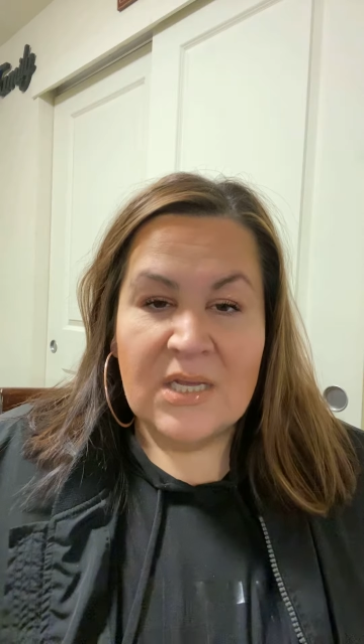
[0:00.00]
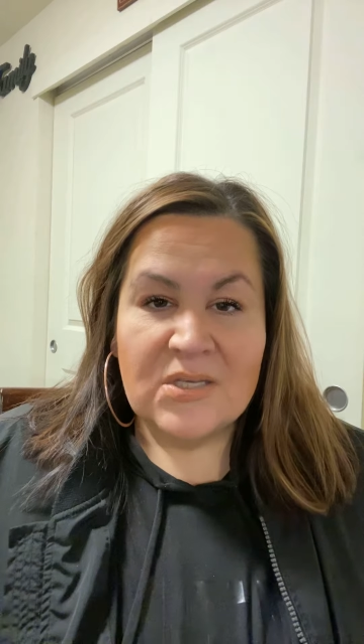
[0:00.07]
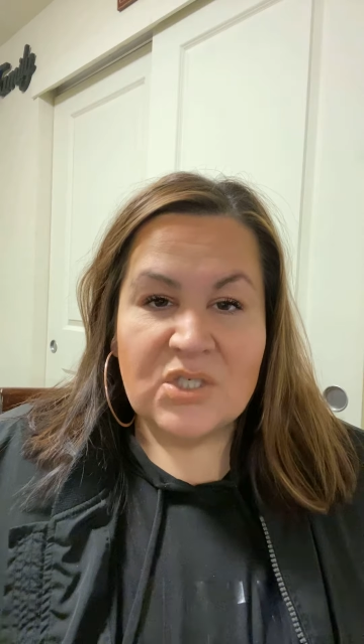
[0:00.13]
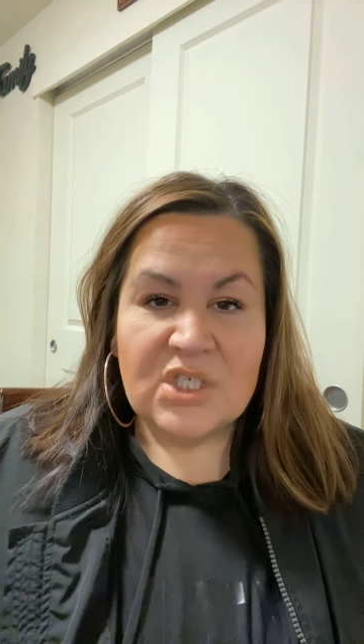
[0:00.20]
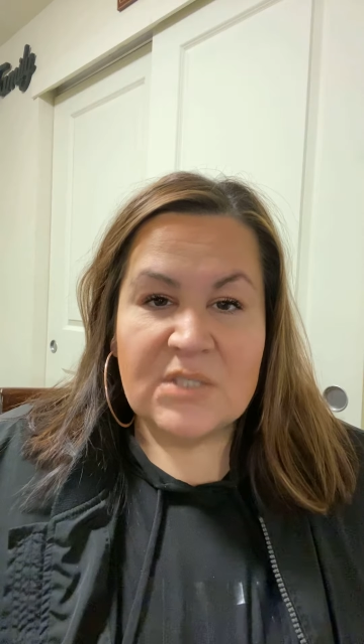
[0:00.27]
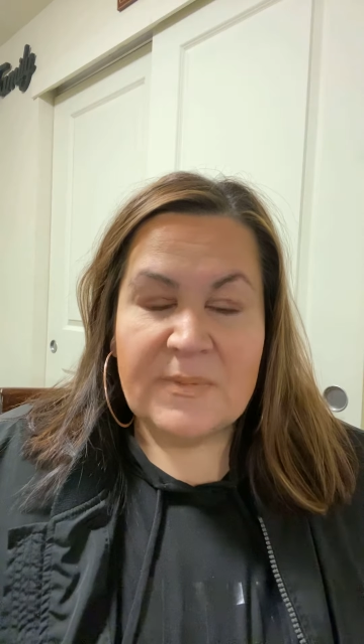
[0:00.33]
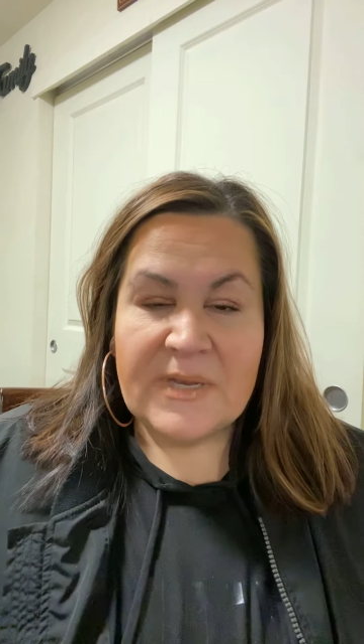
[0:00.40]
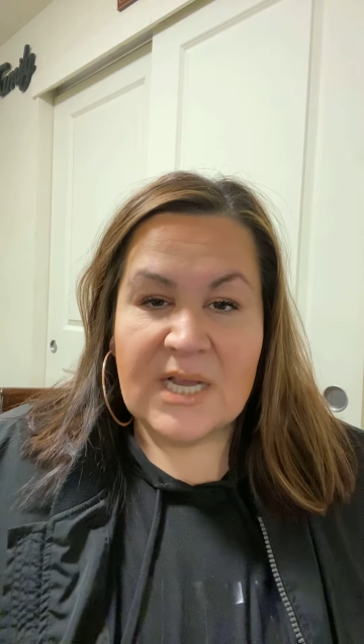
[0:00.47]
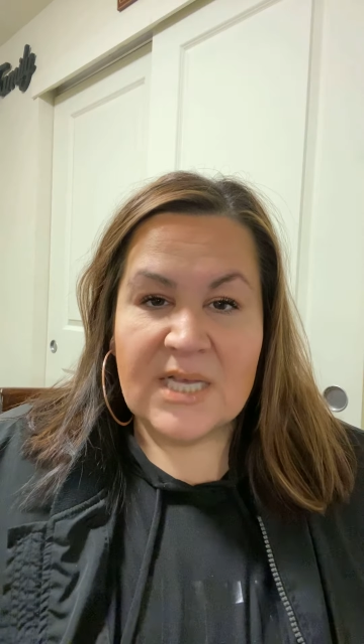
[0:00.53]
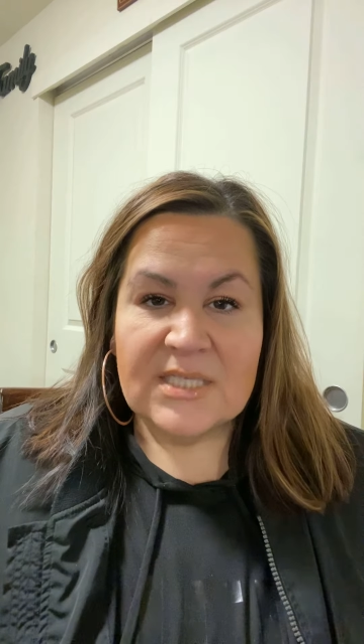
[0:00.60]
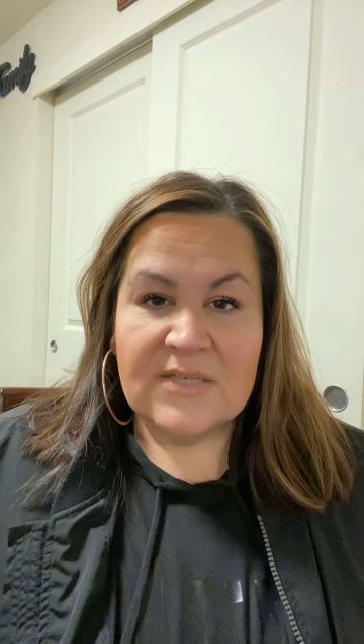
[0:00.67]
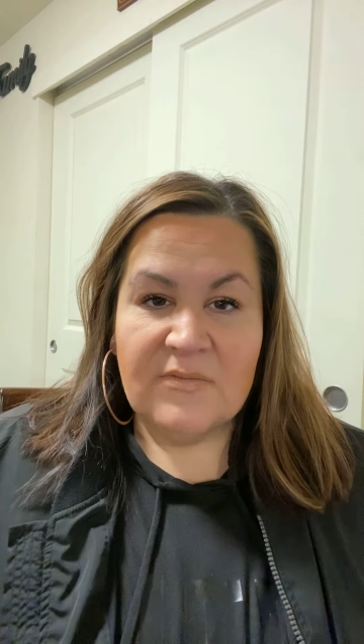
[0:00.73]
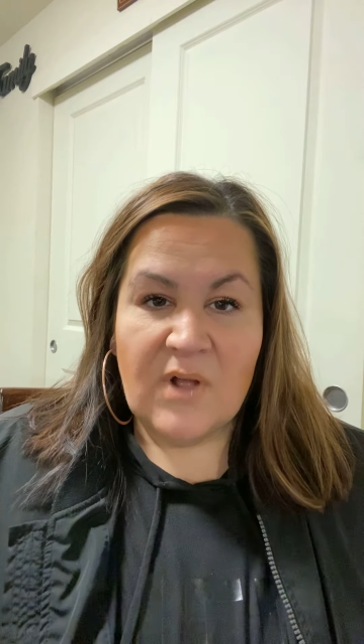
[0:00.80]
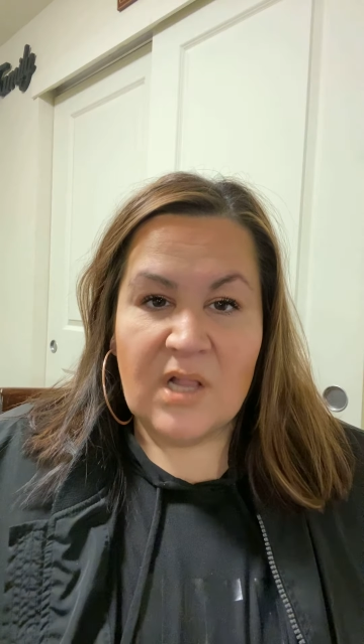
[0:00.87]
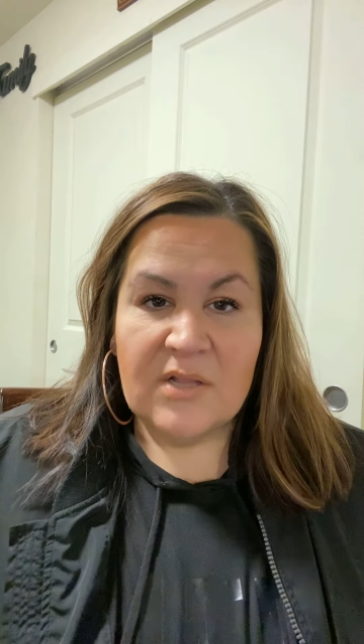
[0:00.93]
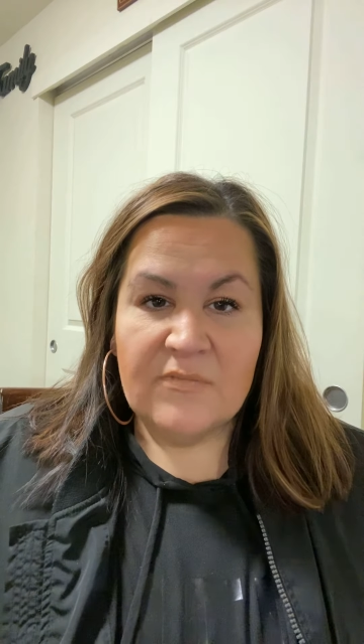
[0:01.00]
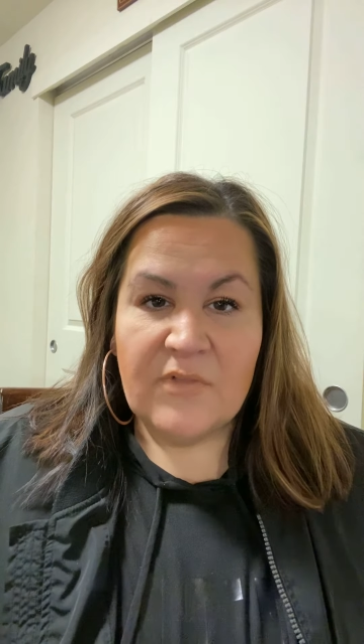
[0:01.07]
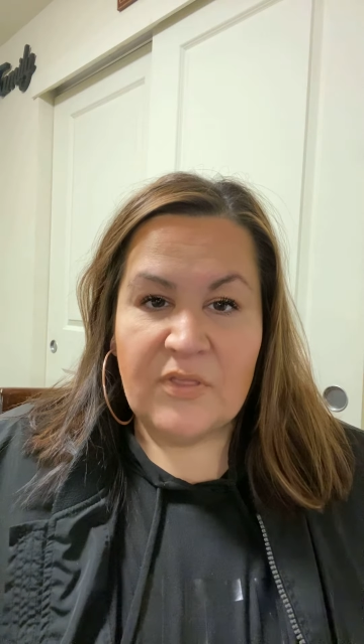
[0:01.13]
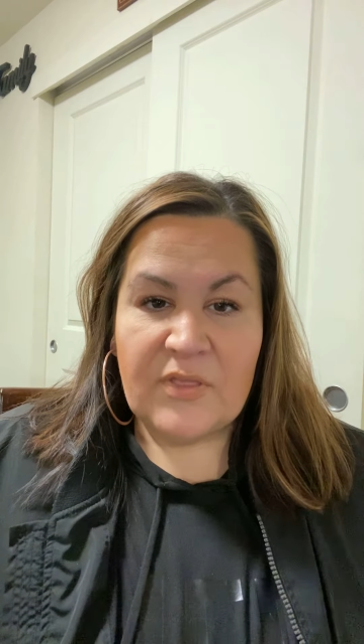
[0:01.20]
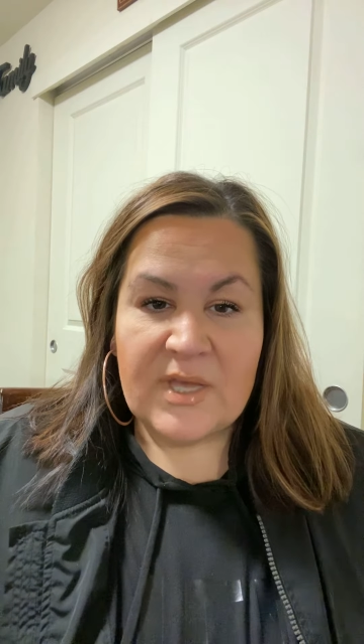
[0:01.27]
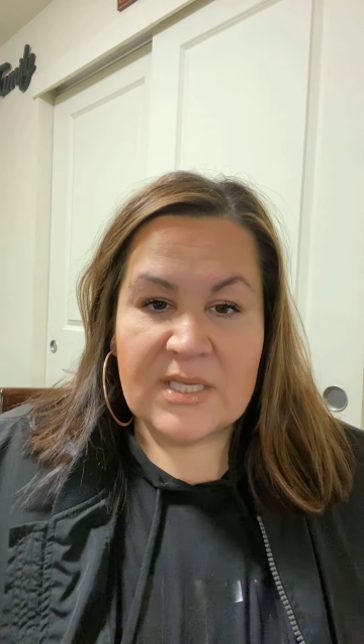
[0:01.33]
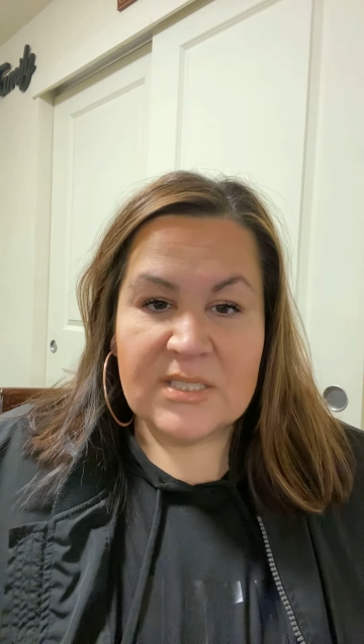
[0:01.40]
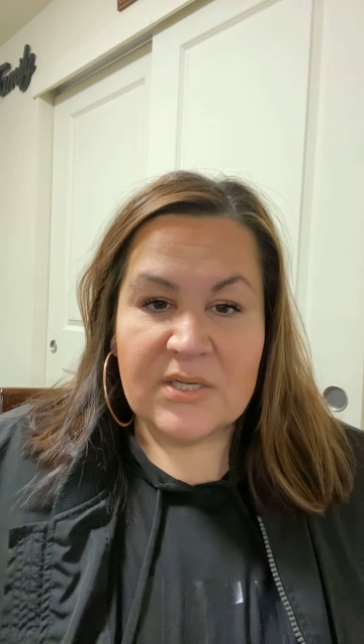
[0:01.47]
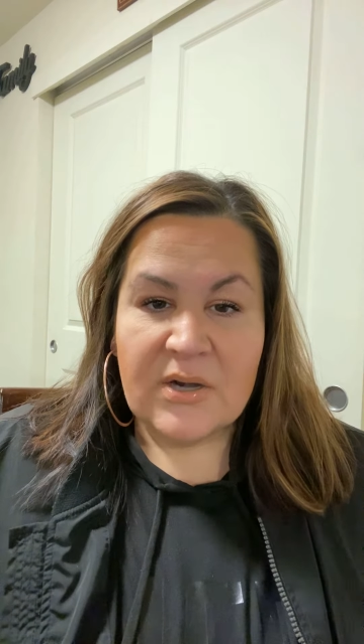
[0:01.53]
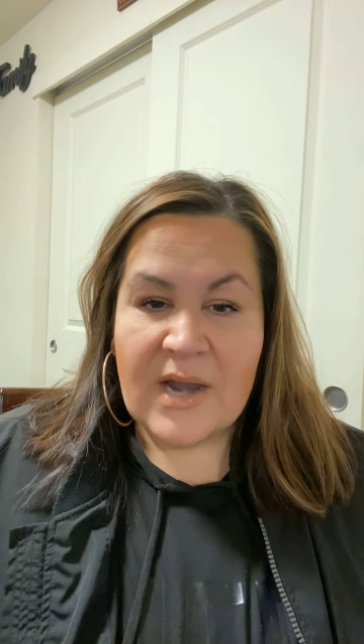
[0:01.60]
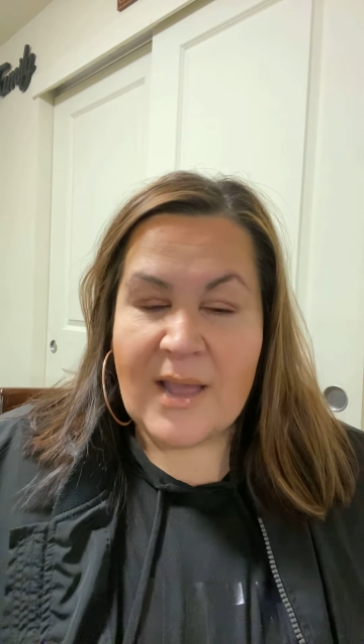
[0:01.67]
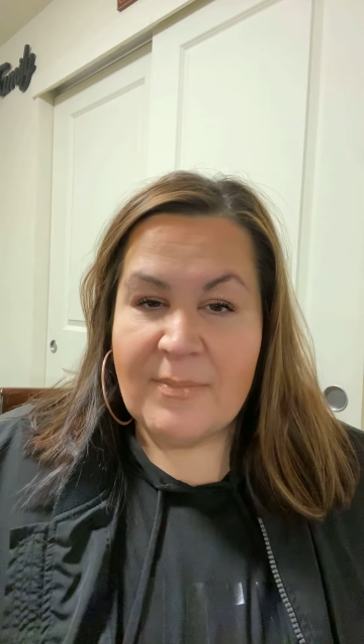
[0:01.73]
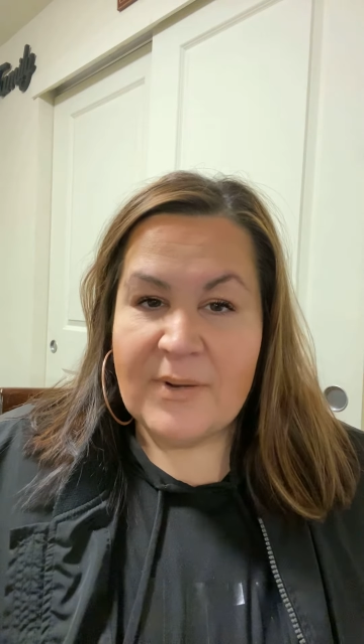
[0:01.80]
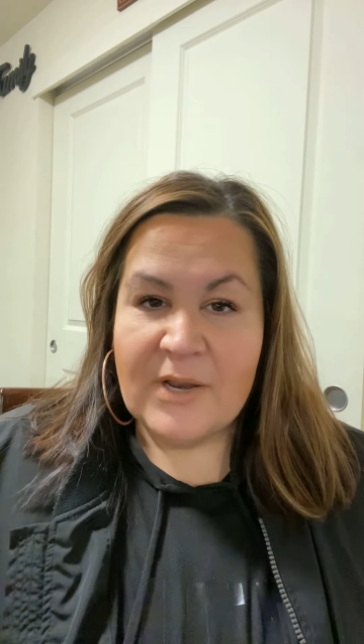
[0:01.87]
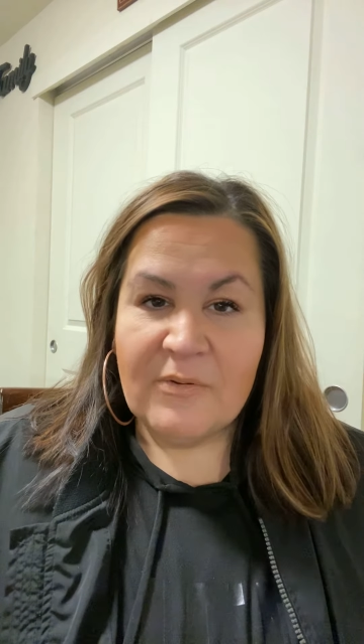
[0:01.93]
just because of all of the things that are
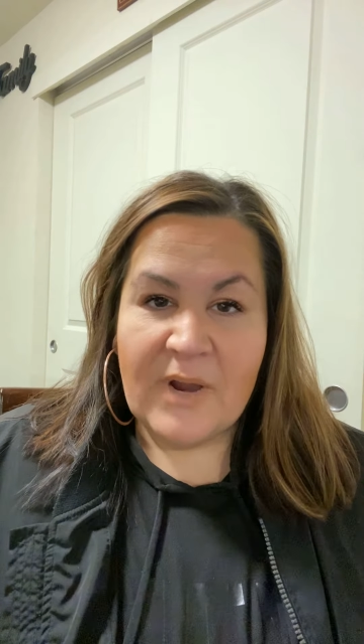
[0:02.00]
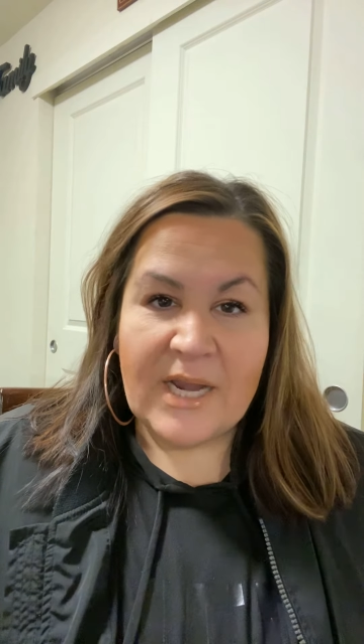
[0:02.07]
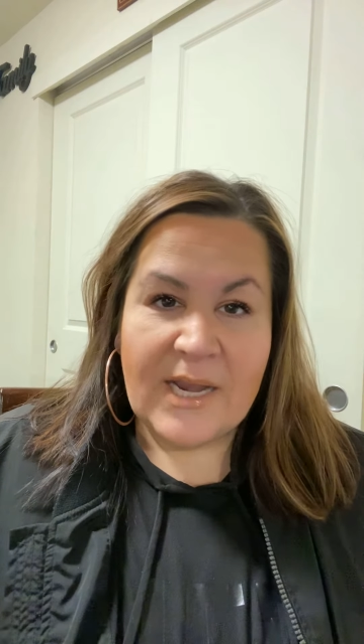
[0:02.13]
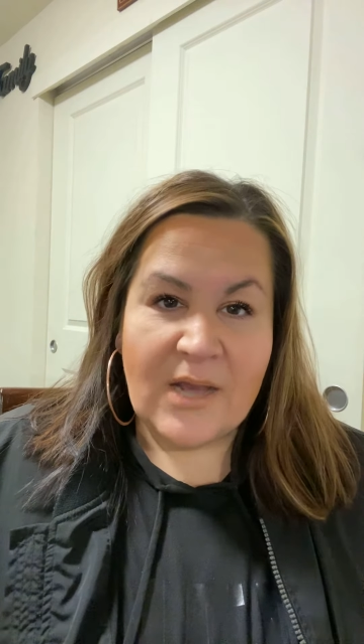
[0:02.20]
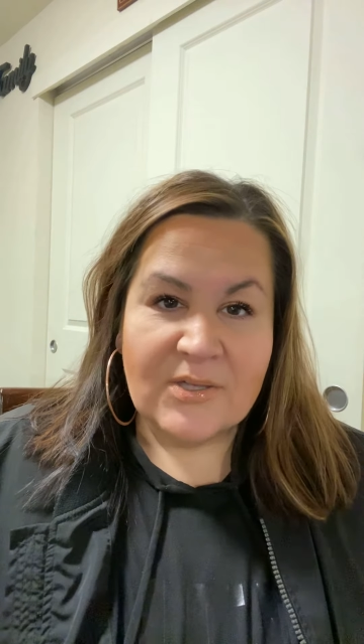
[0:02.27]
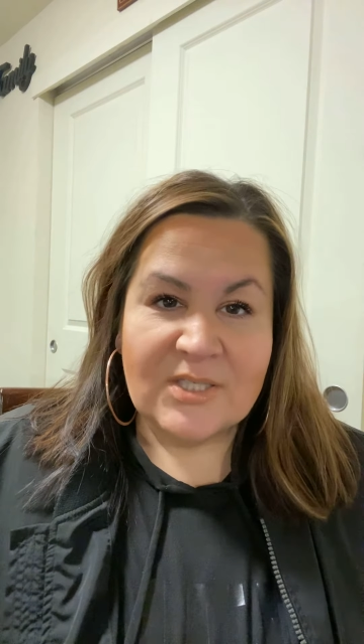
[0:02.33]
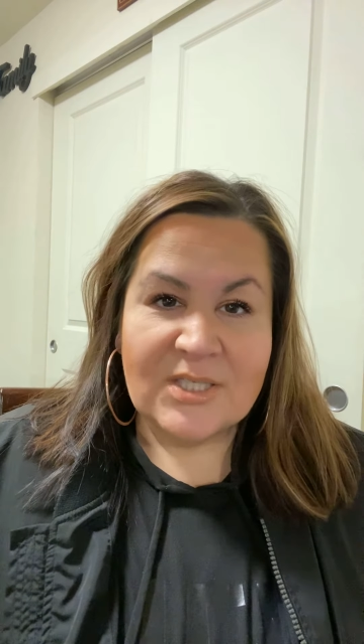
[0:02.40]
happening right now.